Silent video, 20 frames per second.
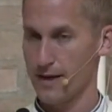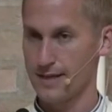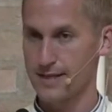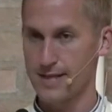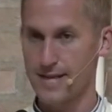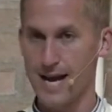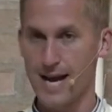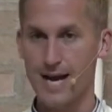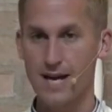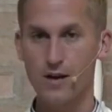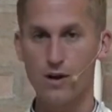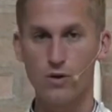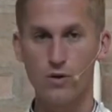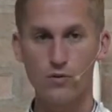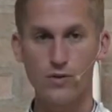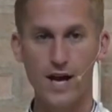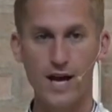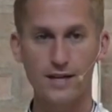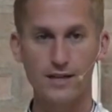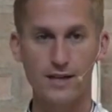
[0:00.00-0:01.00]
and to not
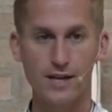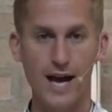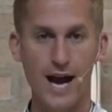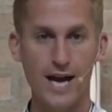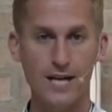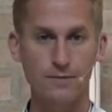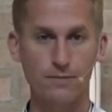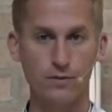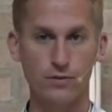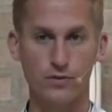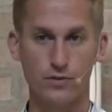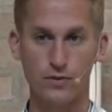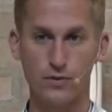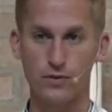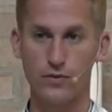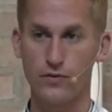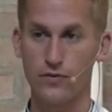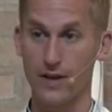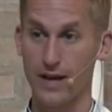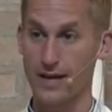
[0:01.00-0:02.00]
hold on to gospel
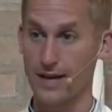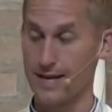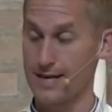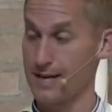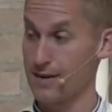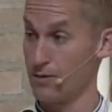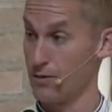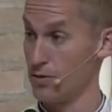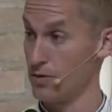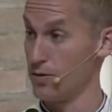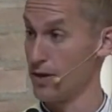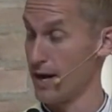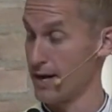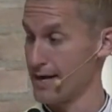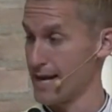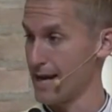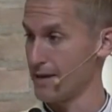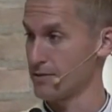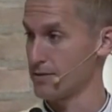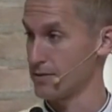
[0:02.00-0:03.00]
truths and
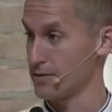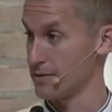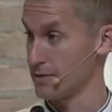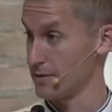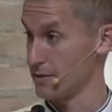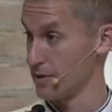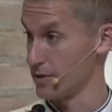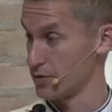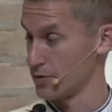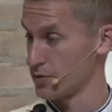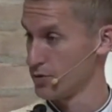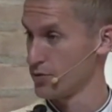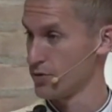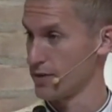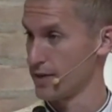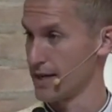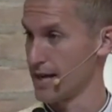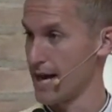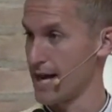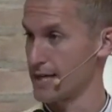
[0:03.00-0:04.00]
announce the truth
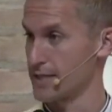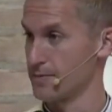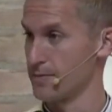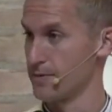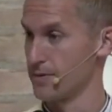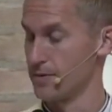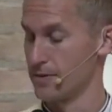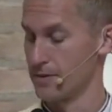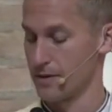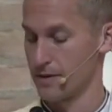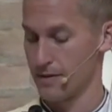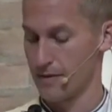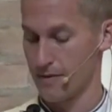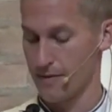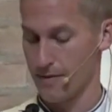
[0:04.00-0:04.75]
of the gospel.